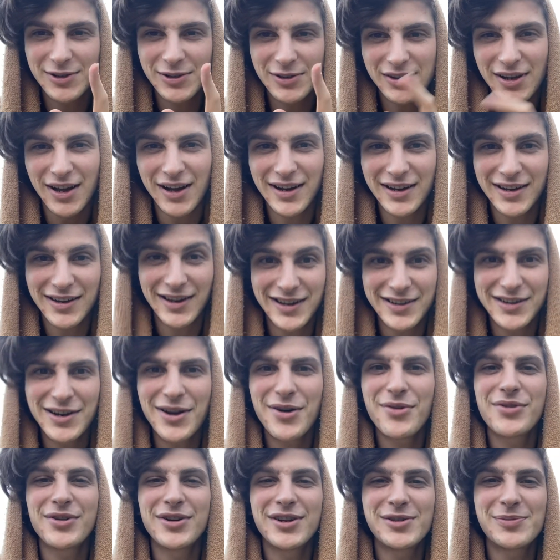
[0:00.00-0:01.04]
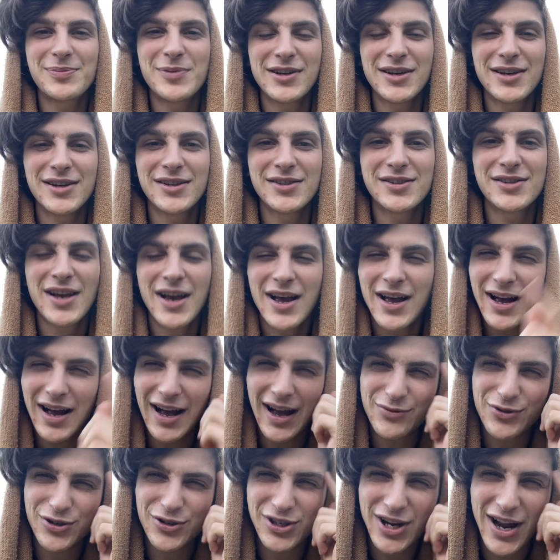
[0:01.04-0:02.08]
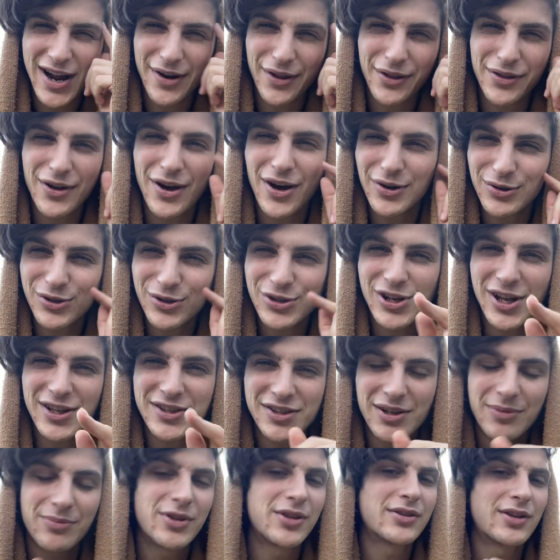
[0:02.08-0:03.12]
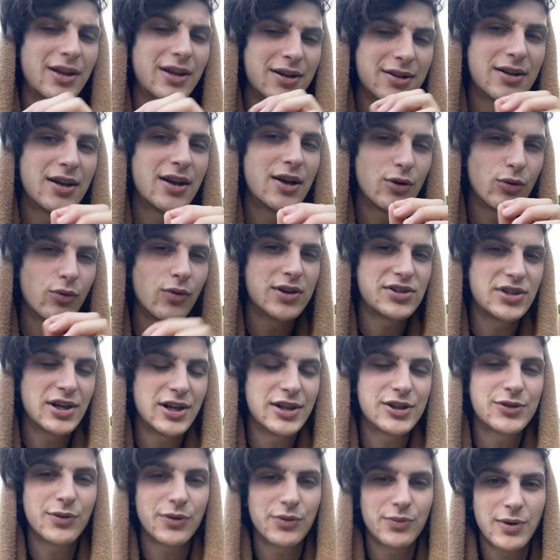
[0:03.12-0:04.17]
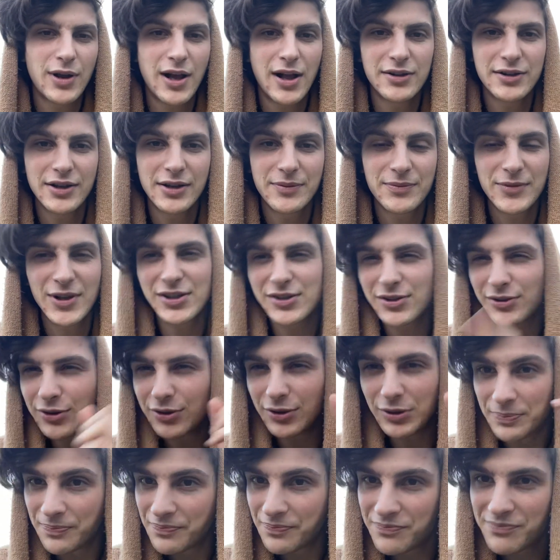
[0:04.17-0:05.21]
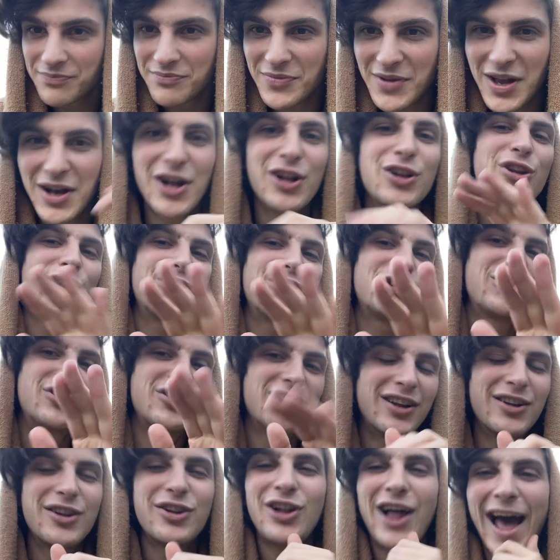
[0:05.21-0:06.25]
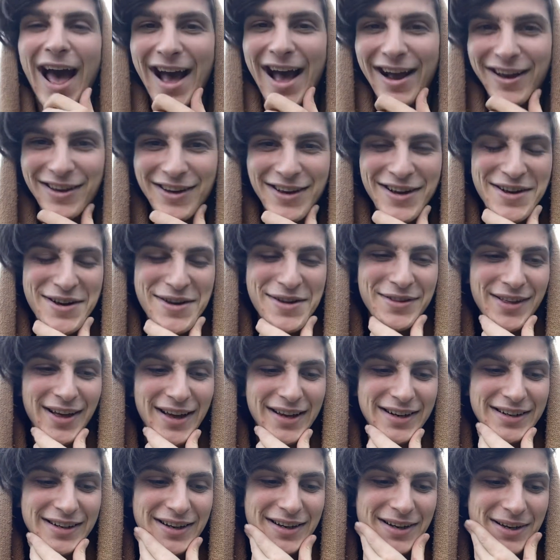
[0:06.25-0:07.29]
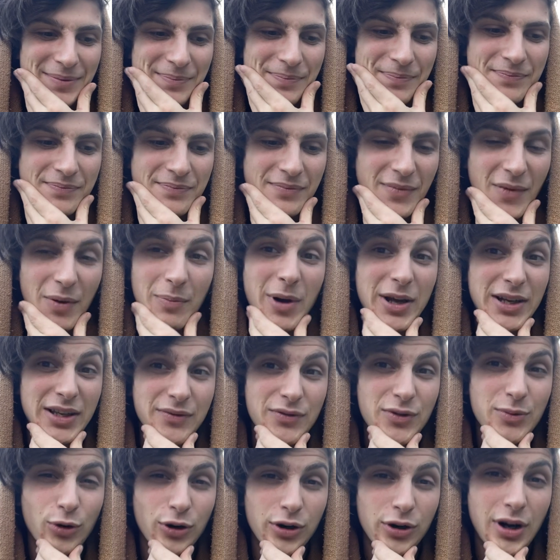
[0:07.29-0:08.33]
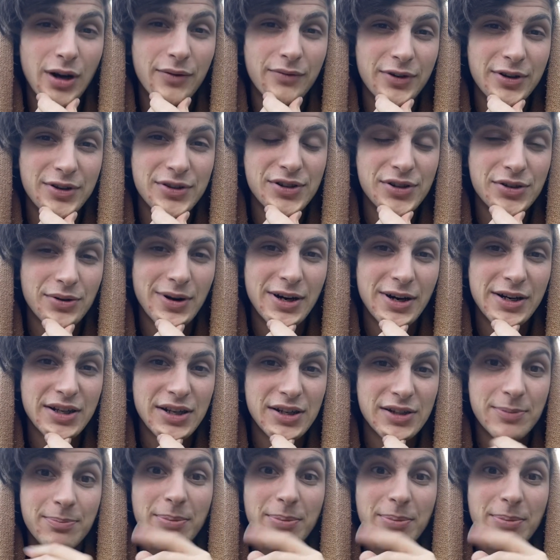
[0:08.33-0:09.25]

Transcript: I know that it's because I've just had a thought or said something that resonates with reality. That's a little hack that might give you more confidence in your ideas.